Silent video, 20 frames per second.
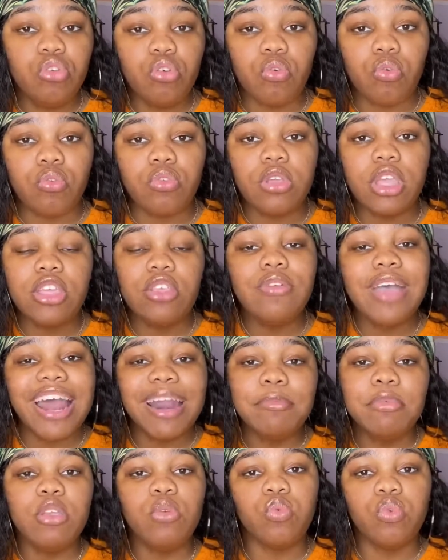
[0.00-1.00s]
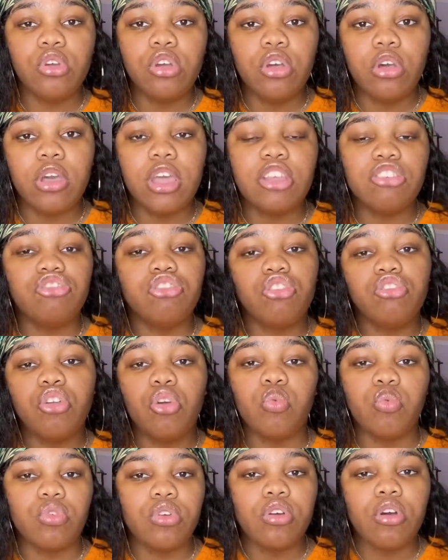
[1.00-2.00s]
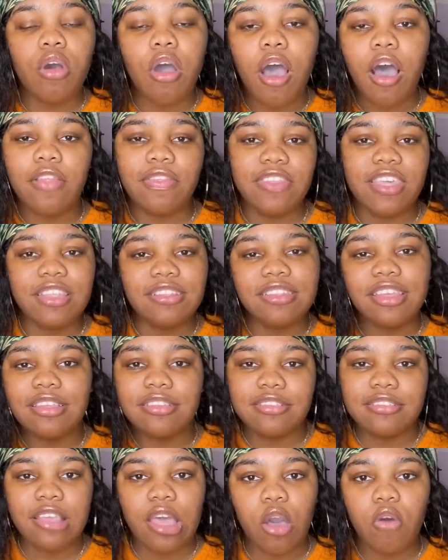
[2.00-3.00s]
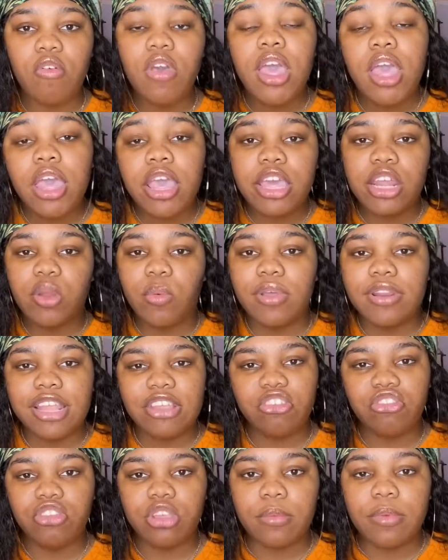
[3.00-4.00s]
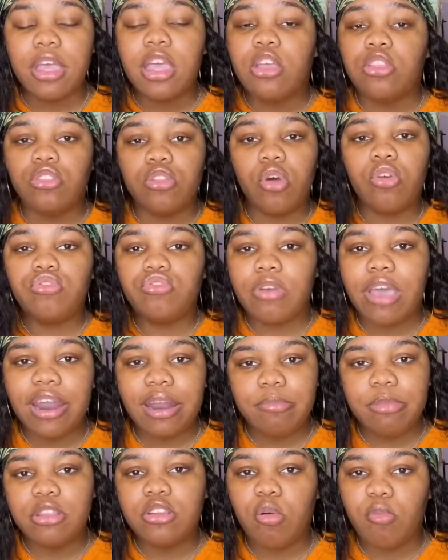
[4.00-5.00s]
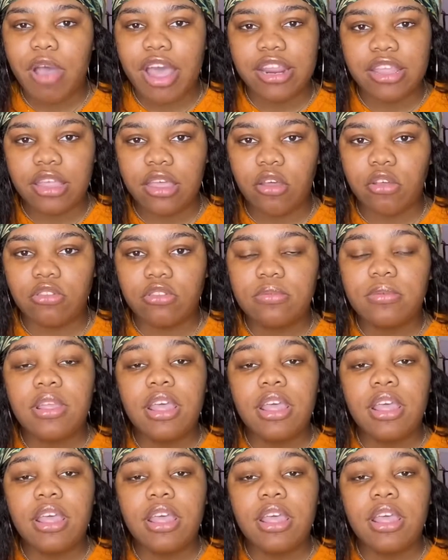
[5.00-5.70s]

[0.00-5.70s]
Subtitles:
and you gotta be real and show your real authentic self in a relationship. Don't try to be nobody else.